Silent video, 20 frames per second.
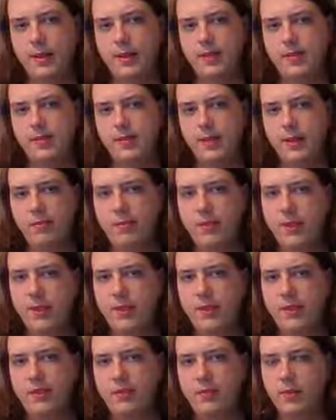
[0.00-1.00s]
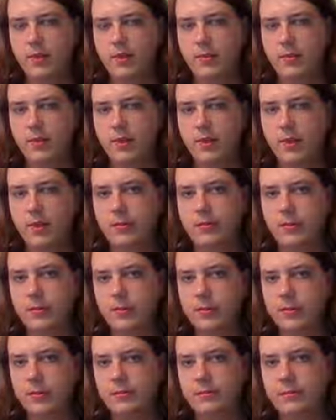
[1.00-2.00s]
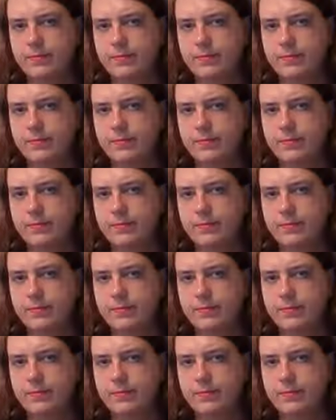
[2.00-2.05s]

it's generally an easy one to go for.